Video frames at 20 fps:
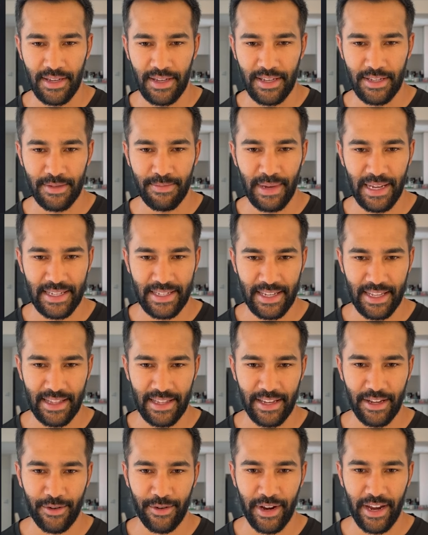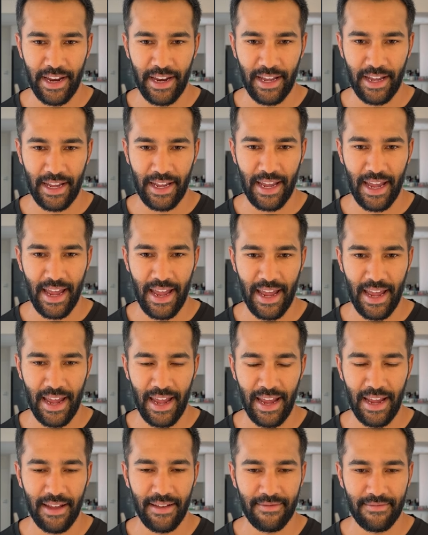he's basically creating
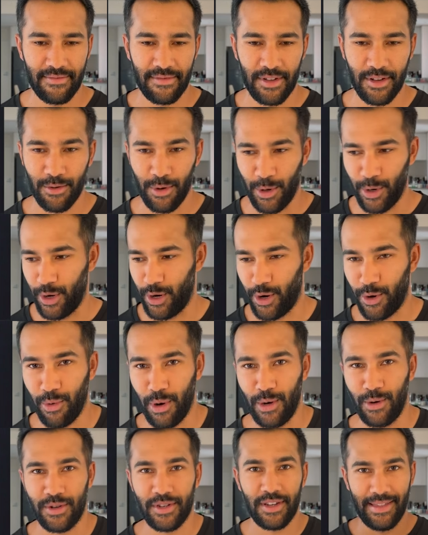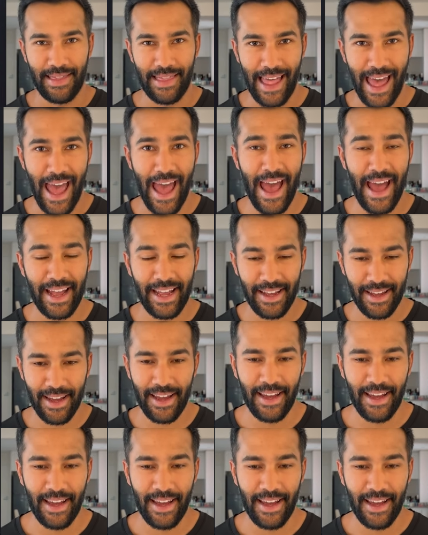a quote-unquote lag,